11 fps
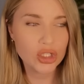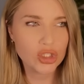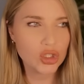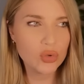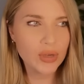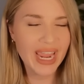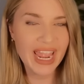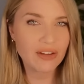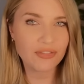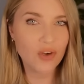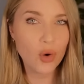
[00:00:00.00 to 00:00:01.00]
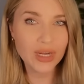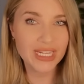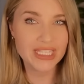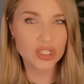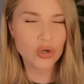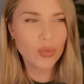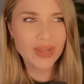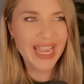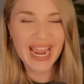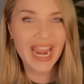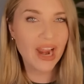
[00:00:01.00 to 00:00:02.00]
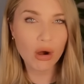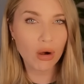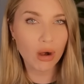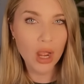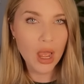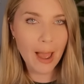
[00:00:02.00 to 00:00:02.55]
you can't focus, you don't care